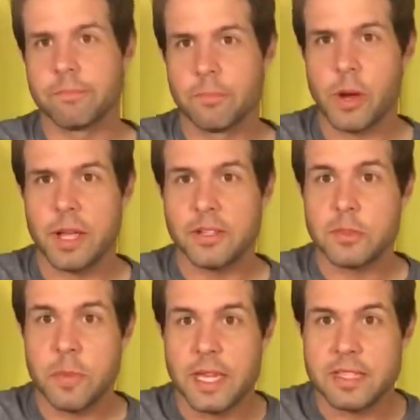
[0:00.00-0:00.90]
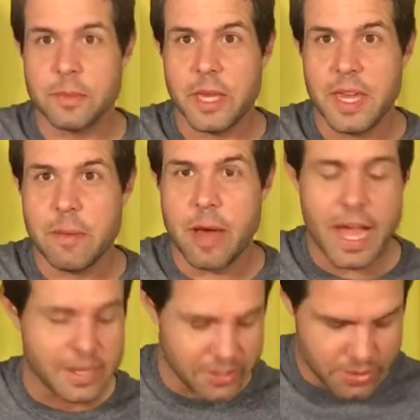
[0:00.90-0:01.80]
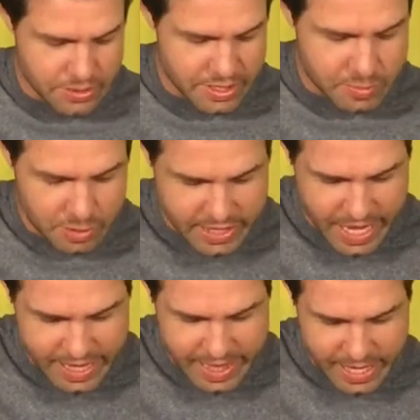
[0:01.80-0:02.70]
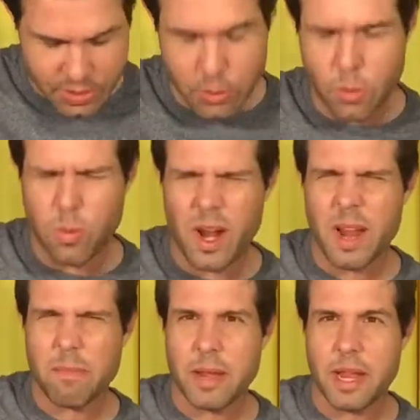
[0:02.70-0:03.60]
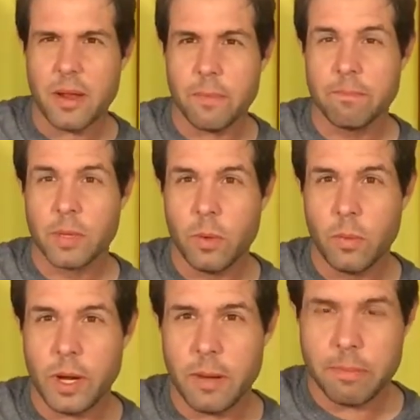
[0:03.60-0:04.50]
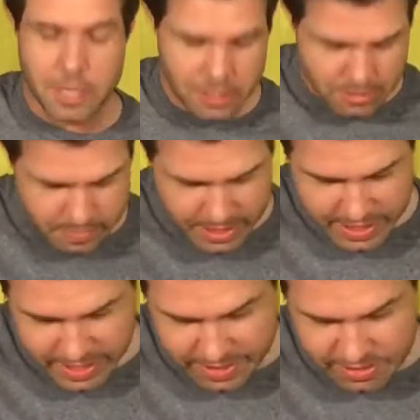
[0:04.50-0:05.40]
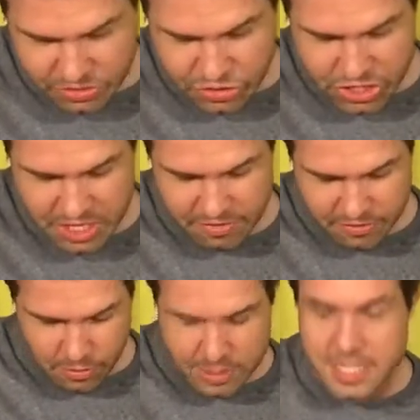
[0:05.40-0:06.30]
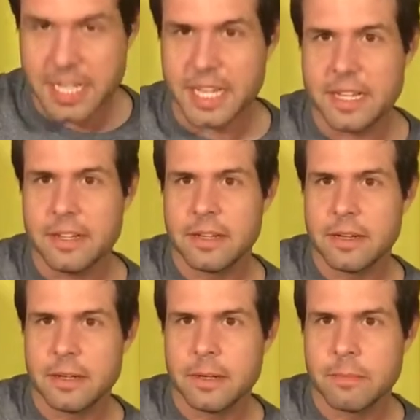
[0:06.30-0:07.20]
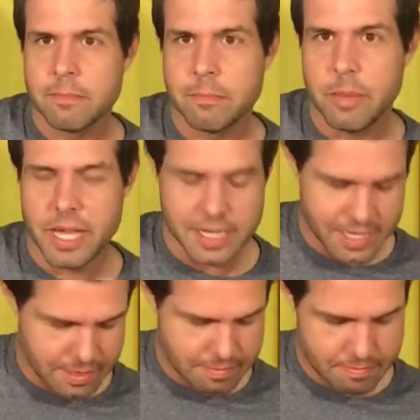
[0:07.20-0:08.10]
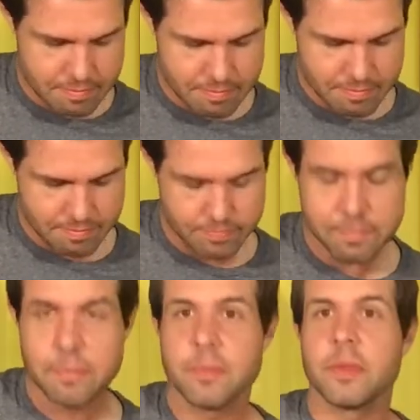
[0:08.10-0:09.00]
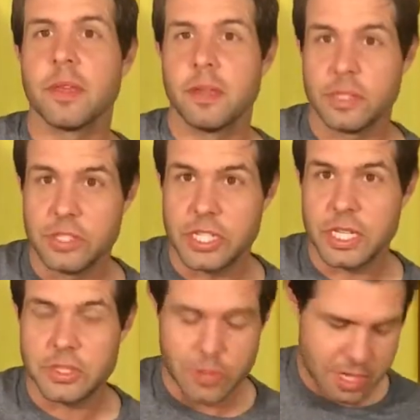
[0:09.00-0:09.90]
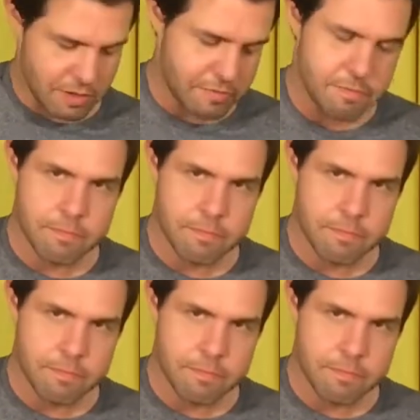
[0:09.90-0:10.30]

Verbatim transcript: Right? Just make some E minor noise, but then that cool wham bam, wham bam is G fourteen. Bend it. G twelve.